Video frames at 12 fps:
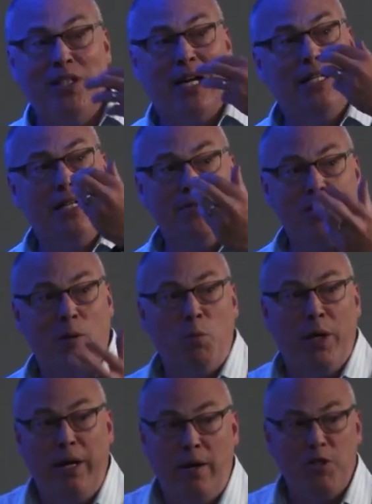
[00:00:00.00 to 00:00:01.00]
I give
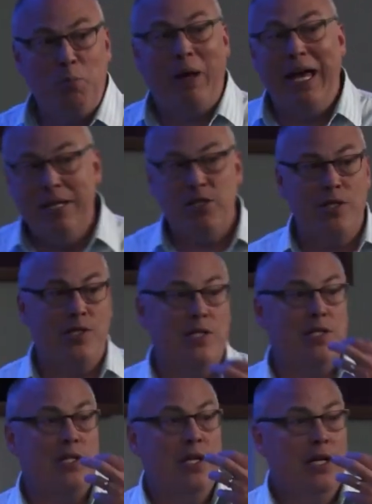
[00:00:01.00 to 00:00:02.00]
someone else. Patience
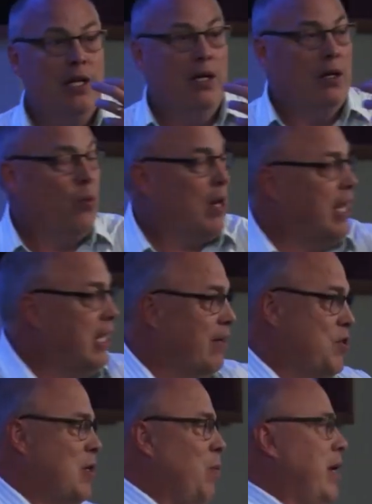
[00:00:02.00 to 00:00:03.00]
is what I give
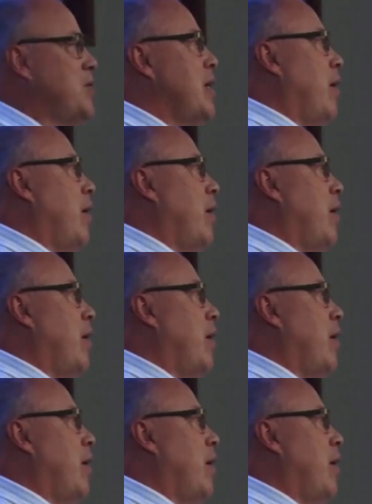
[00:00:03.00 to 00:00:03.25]
someone else. Now,